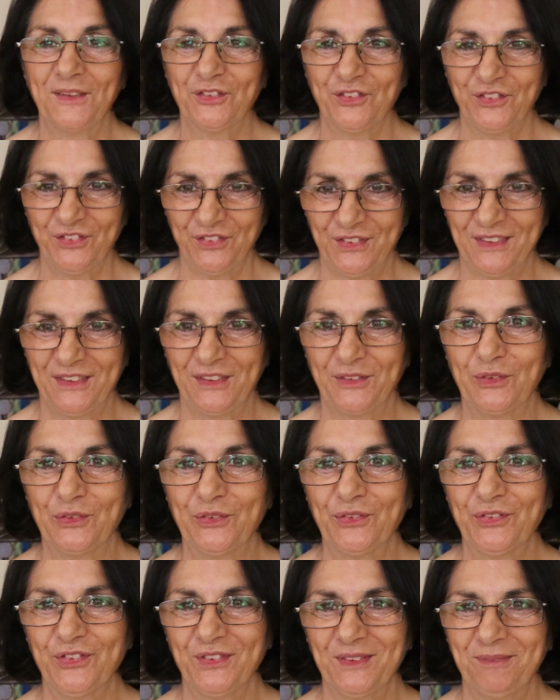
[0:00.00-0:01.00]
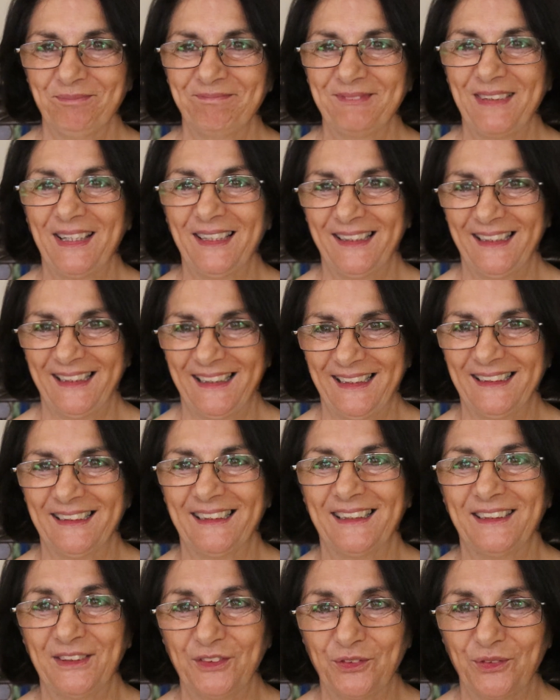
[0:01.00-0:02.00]
skills
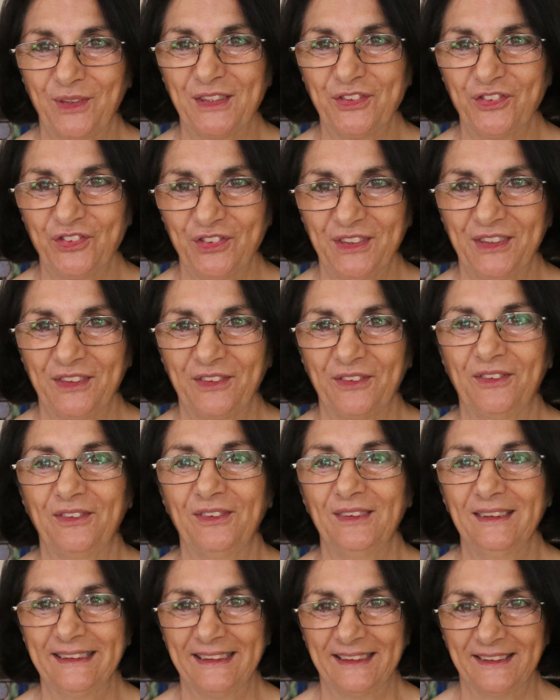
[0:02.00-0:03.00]
at addressing it all